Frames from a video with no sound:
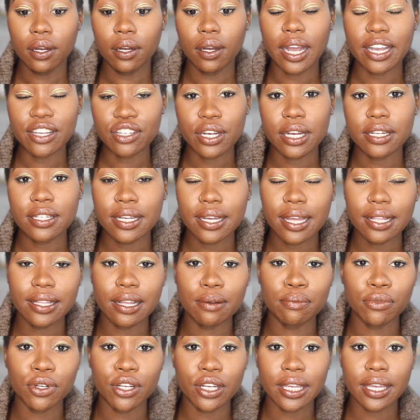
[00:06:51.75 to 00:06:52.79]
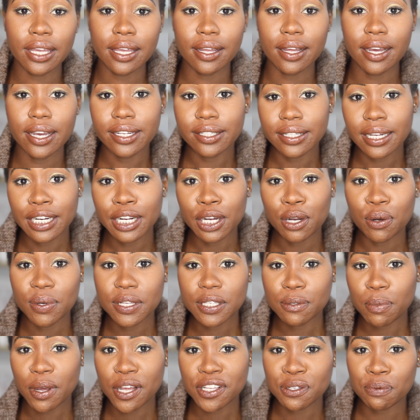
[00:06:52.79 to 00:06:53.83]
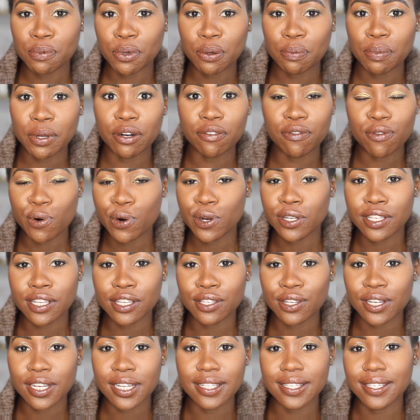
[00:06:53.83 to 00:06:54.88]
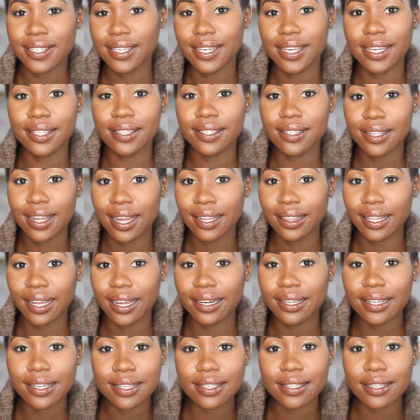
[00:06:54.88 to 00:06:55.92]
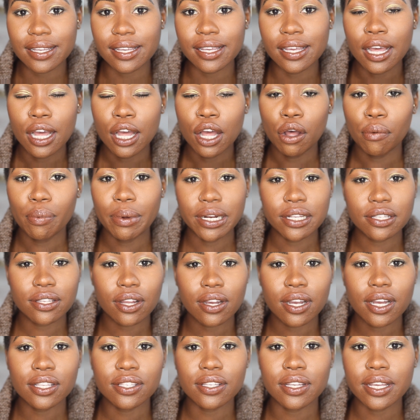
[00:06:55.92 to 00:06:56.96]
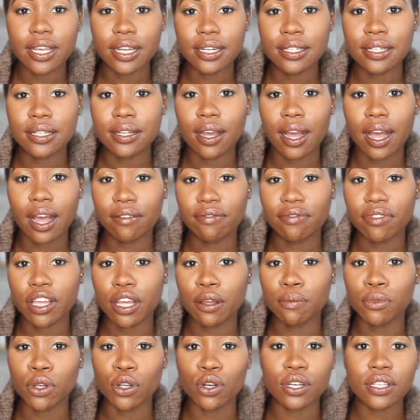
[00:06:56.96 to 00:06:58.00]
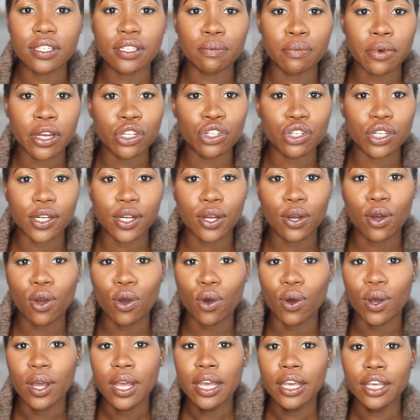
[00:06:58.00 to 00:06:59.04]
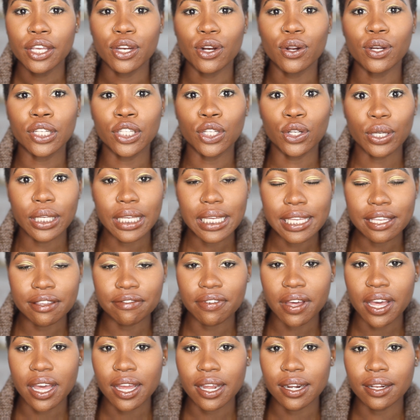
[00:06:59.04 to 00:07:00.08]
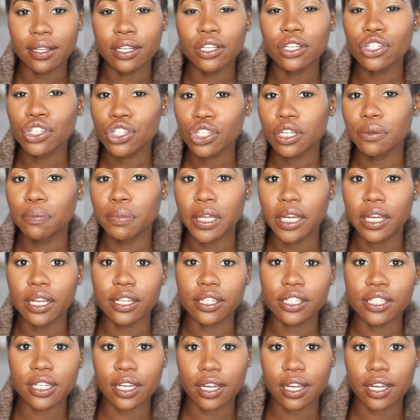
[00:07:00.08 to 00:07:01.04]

I tried to get them looking identical as possible, but of course, as you can see, it's not that easy. But as long as you get to have them look symmetrical, you know, and look even, then you should be good to